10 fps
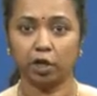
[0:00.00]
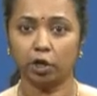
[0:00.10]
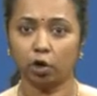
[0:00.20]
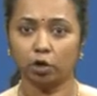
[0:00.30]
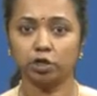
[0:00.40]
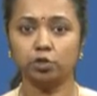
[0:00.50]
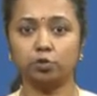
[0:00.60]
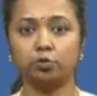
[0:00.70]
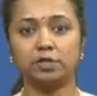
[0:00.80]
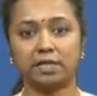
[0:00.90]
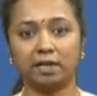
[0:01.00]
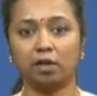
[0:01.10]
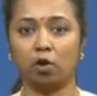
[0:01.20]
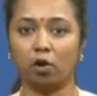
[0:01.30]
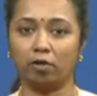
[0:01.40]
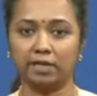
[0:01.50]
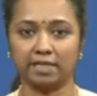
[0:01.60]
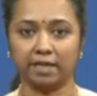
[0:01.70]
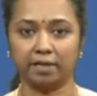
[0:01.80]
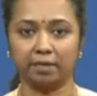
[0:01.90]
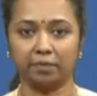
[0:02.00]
in order to settle or reside.